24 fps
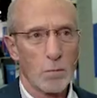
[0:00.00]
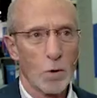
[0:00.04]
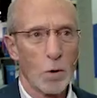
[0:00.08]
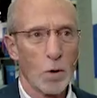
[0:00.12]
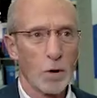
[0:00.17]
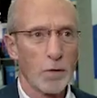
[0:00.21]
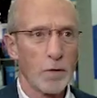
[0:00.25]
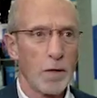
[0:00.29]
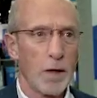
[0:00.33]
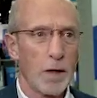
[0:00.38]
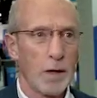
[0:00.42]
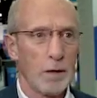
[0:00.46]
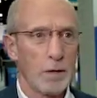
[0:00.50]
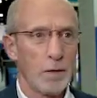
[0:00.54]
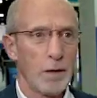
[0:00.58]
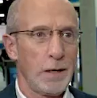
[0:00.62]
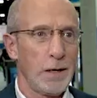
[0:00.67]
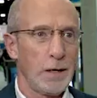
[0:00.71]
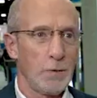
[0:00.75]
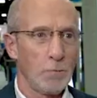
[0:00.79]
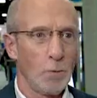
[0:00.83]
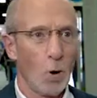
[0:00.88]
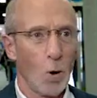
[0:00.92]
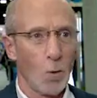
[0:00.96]
More than
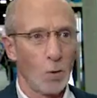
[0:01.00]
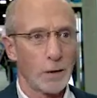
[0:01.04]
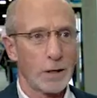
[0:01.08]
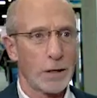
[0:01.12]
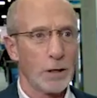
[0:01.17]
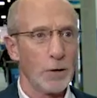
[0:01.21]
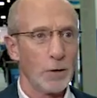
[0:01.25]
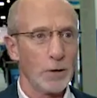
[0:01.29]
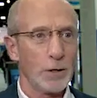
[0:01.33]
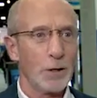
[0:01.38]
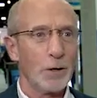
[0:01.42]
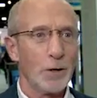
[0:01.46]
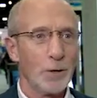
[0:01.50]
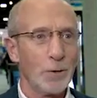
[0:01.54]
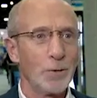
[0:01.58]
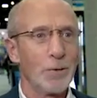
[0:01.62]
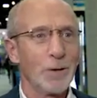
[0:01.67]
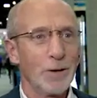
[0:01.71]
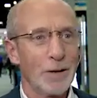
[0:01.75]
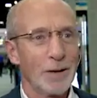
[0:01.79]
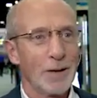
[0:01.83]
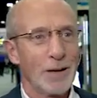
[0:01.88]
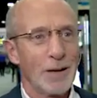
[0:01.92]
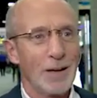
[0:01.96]
it won't kill you,
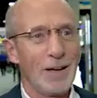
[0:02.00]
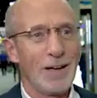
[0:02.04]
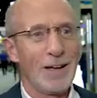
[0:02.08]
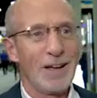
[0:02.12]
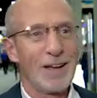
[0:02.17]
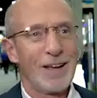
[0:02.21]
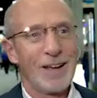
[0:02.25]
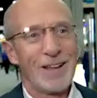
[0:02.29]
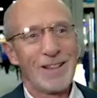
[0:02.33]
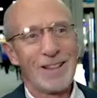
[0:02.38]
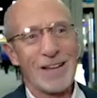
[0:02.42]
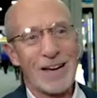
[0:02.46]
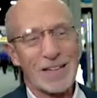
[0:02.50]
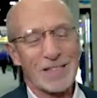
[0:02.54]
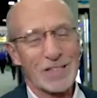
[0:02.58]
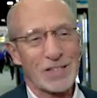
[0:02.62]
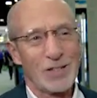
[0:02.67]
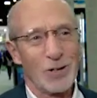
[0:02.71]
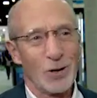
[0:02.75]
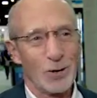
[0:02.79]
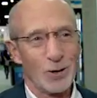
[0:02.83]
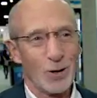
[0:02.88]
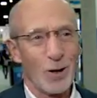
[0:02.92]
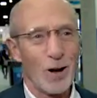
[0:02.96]

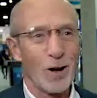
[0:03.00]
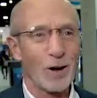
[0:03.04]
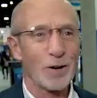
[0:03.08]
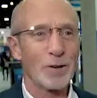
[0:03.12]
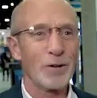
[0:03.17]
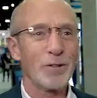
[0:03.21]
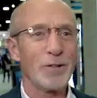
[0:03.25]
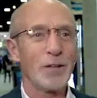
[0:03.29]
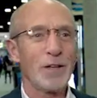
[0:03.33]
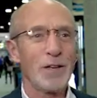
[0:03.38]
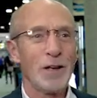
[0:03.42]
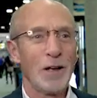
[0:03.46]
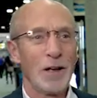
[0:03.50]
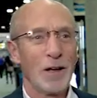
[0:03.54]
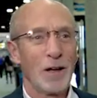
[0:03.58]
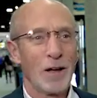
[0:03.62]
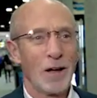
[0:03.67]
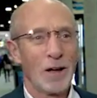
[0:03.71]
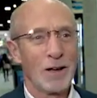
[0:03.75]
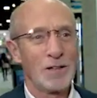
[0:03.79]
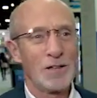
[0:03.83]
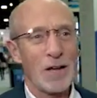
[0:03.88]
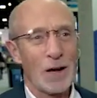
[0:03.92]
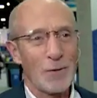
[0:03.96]
that's no longer the
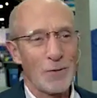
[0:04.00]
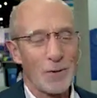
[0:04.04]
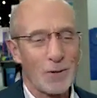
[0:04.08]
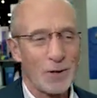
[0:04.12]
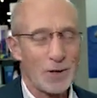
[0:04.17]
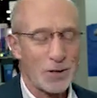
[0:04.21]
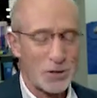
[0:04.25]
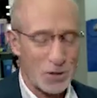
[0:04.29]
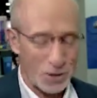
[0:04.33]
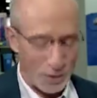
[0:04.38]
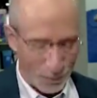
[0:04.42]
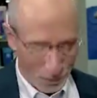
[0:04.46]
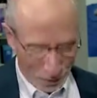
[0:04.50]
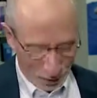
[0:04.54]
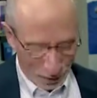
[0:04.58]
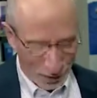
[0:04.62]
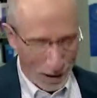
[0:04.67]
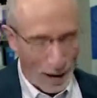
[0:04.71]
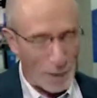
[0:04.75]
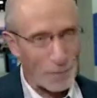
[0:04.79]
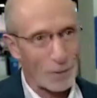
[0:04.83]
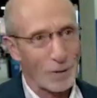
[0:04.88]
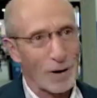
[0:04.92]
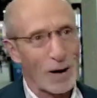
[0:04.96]
definition of
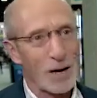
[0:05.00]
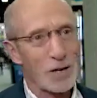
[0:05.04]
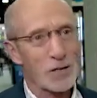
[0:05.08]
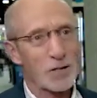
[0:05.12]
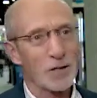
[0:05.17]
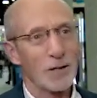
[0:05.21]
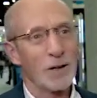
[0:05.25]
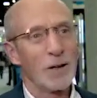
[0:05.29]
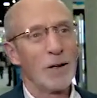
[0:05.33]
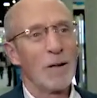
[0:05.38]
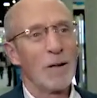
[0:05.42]
collaboration.